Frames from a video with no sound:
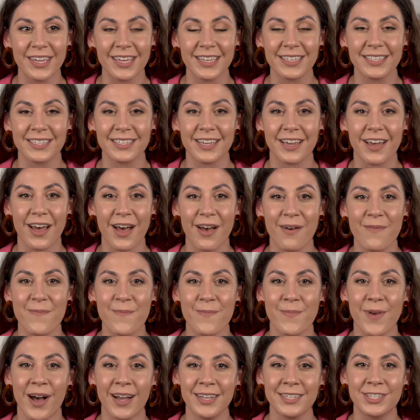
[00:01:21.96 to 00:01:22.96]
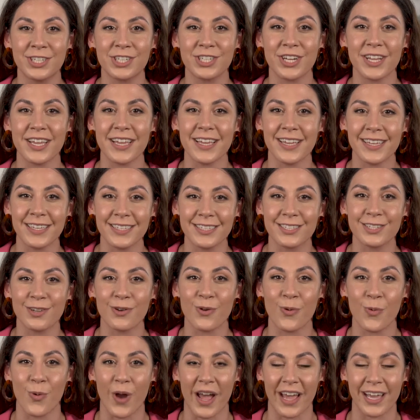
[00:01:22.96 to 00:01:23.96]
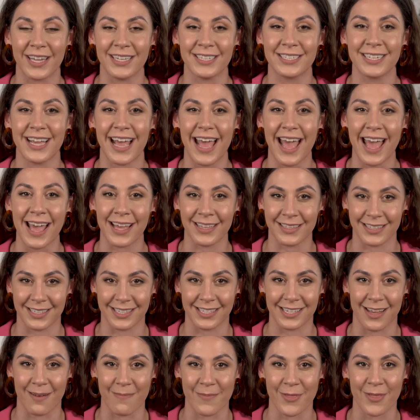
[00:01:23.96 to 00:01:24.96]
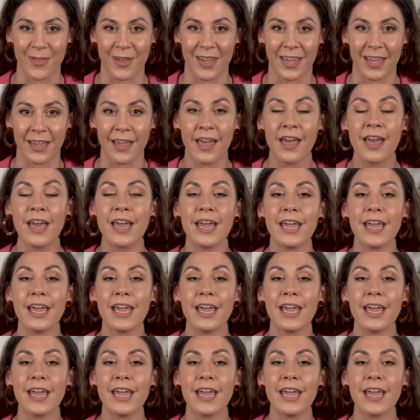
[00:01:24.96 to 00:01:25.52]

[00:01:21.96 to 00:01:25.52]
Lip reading: it's a much easier way to end something